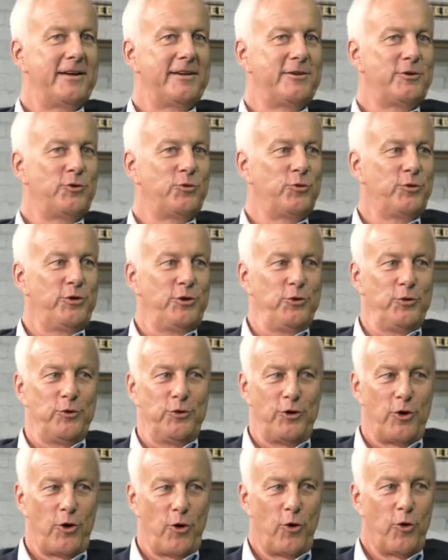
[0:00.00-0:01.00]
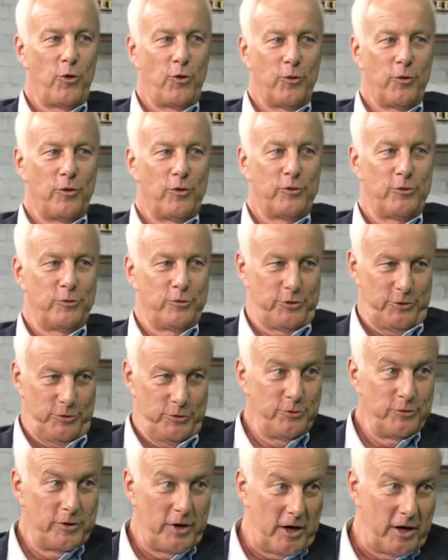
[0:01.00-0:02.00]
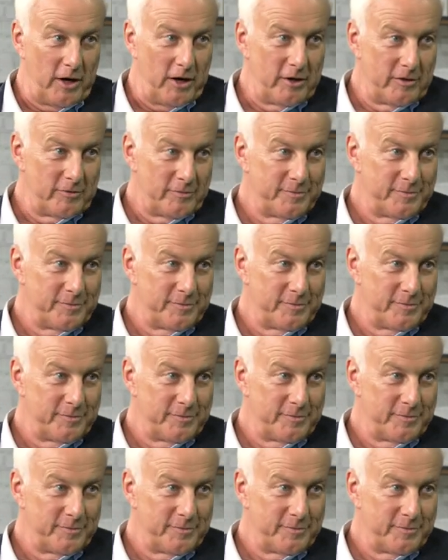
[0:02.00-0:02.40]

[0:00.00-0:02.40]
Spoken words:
Do you know who you are?